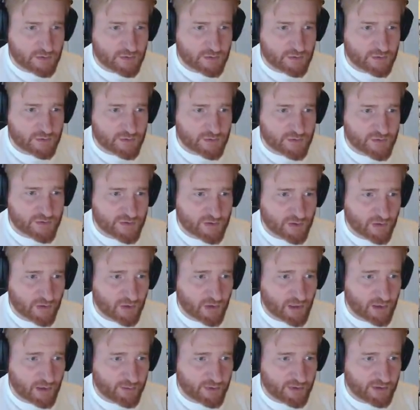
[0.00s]
So
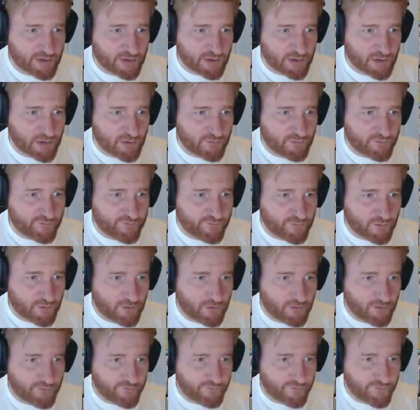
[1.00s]
I'm going to go
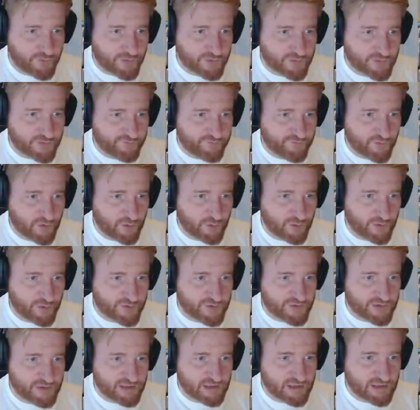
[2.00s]
for, first and
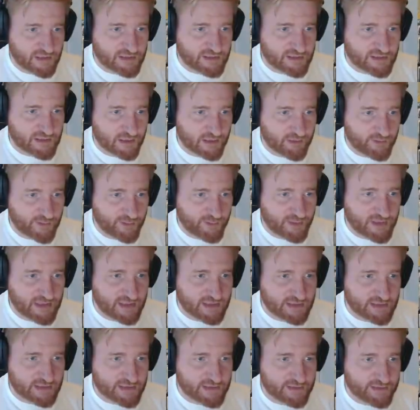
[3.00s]
foremost, the artillery
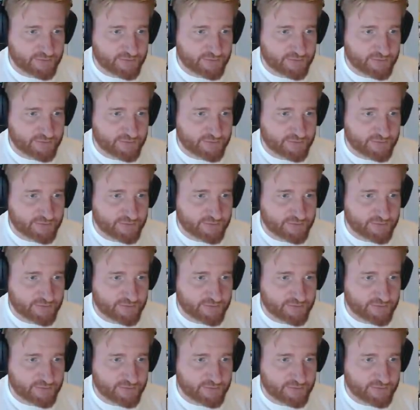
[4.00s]
piece.